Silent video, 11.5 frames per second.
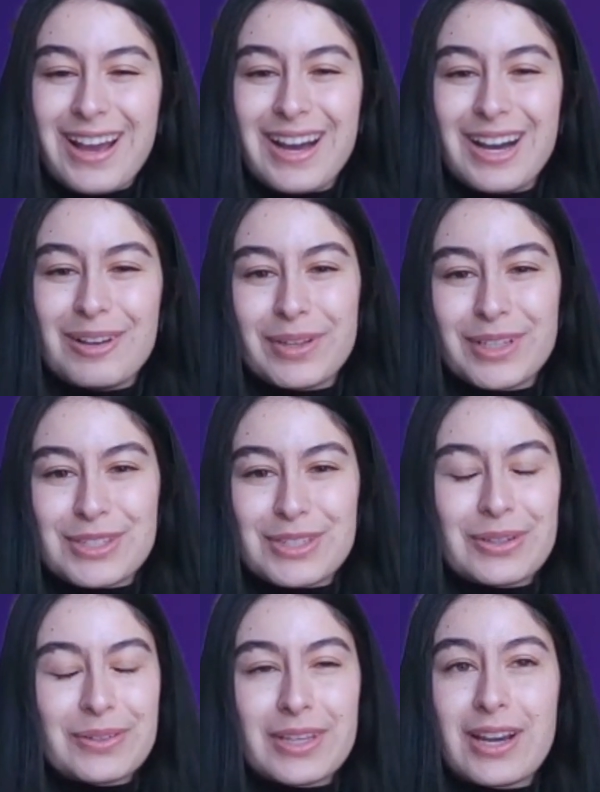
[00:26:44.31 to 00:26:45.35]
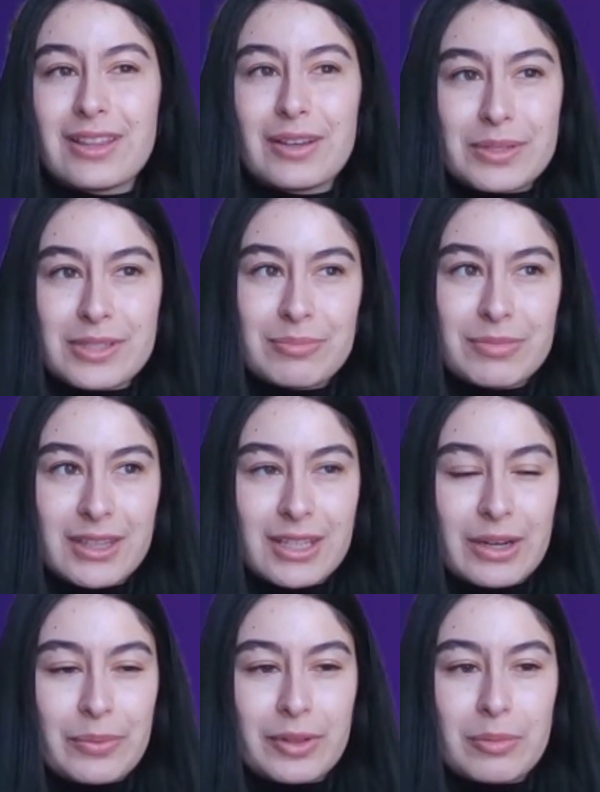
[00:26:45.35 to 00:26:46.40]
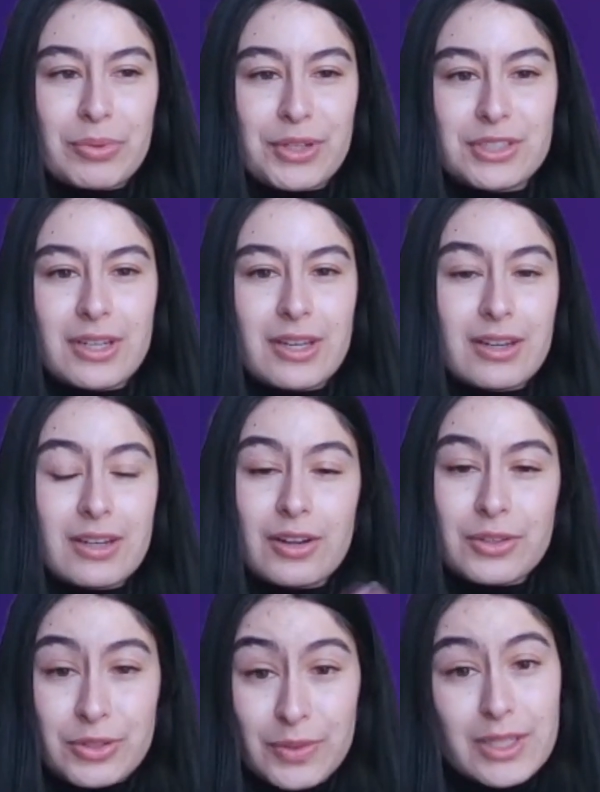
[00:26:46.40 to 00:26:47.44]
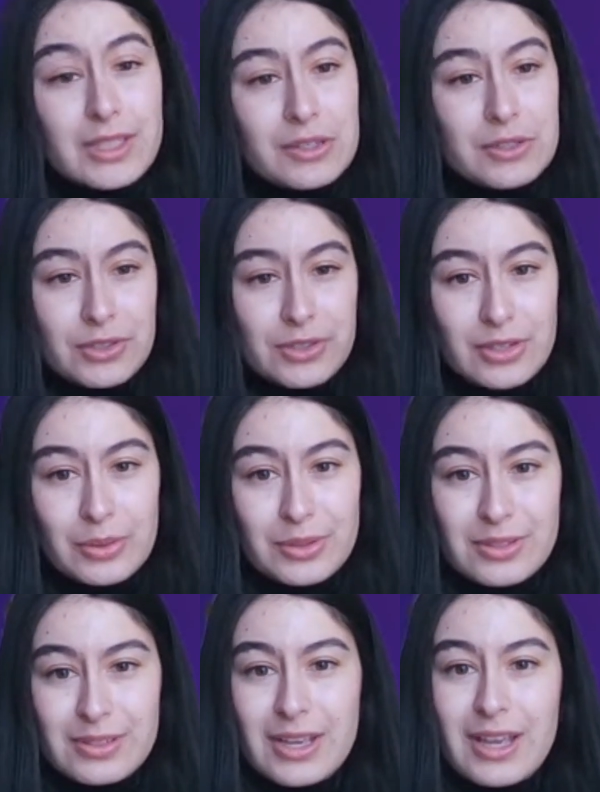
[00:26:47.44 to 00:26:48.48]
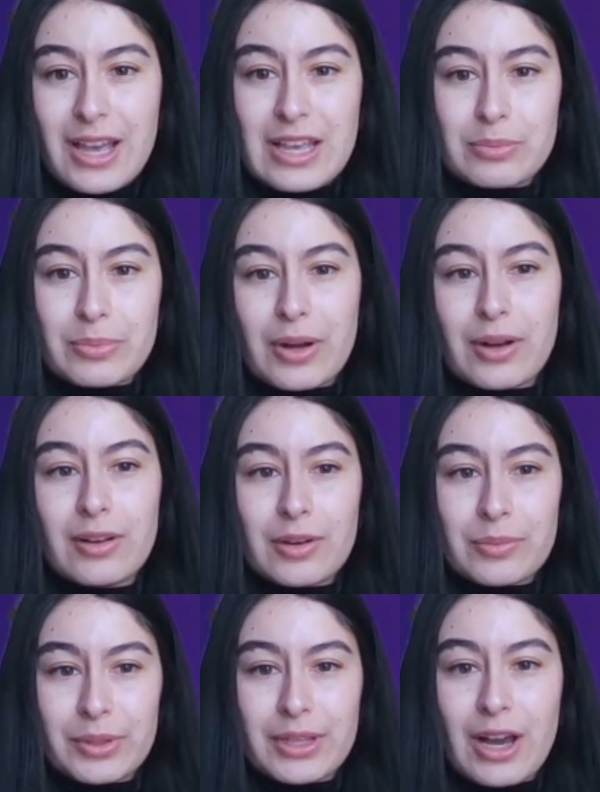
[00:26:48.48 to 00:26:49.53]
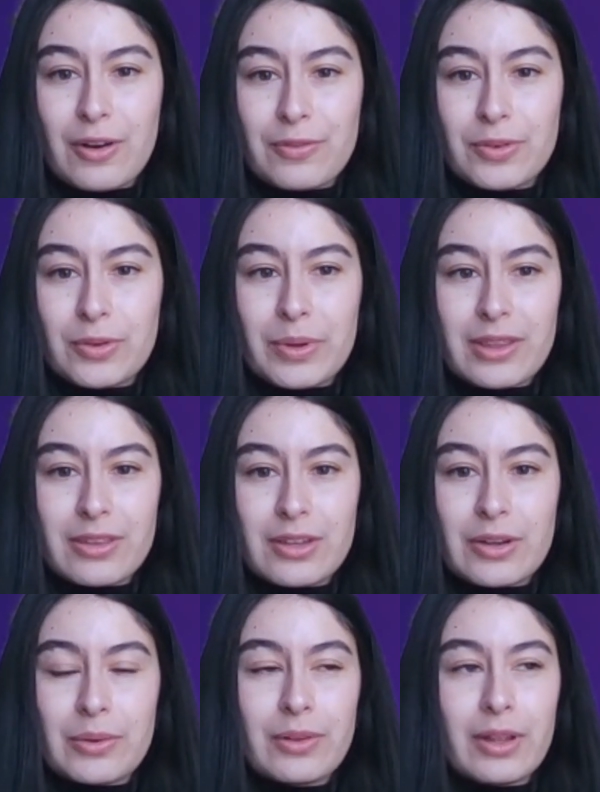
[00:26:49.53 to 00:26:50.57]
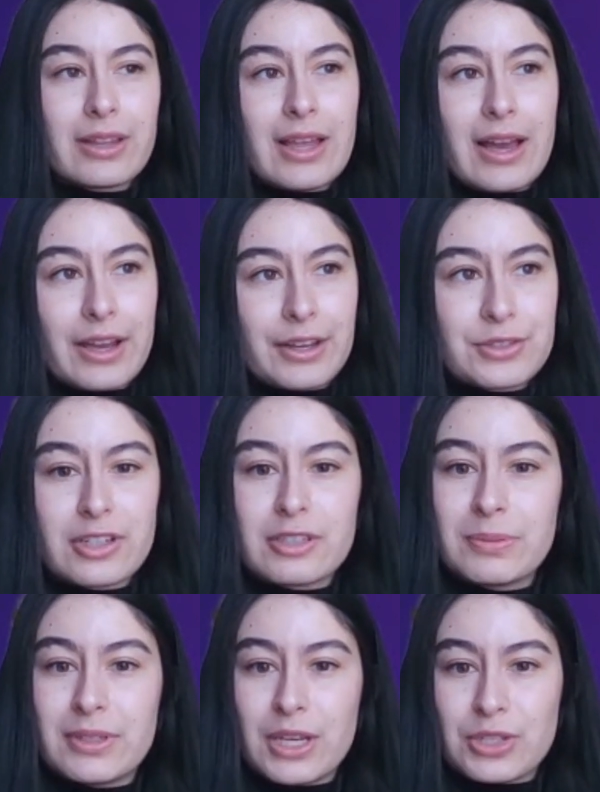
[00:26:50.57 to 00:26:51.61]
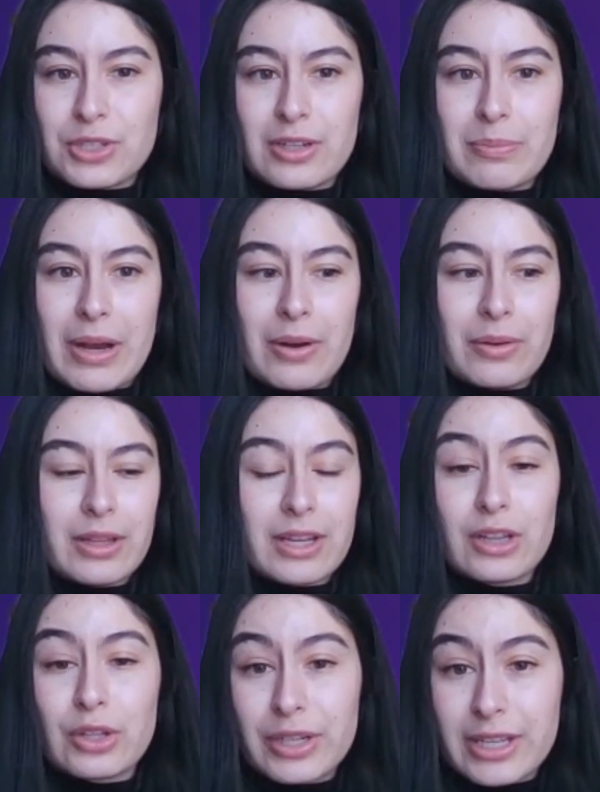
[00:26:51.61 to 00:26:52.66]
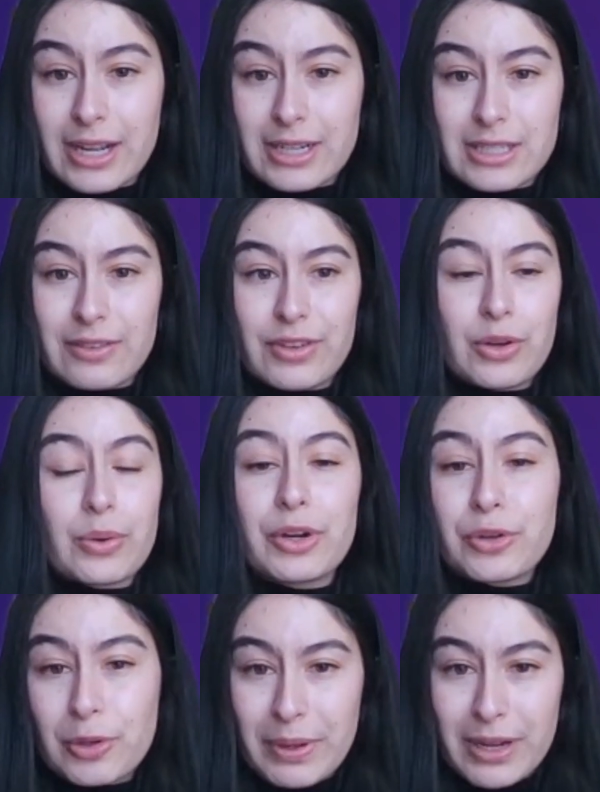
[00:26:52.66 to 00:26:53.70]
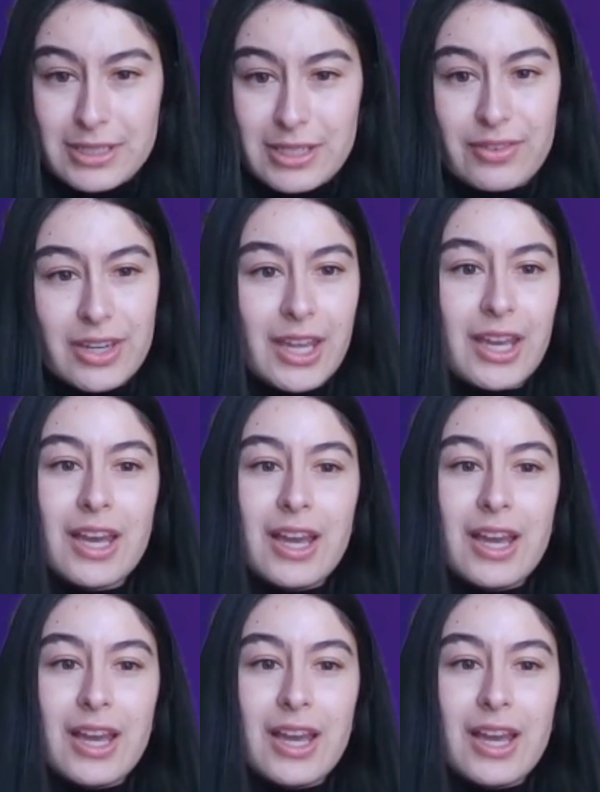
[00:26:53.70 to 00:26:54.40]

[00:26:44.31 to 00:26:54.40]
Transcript: And so, yeah, that was something that I really appreciated. And also the teacher's notes as well are really helpful with, like that extra explanation about like a learning activity or a group activity.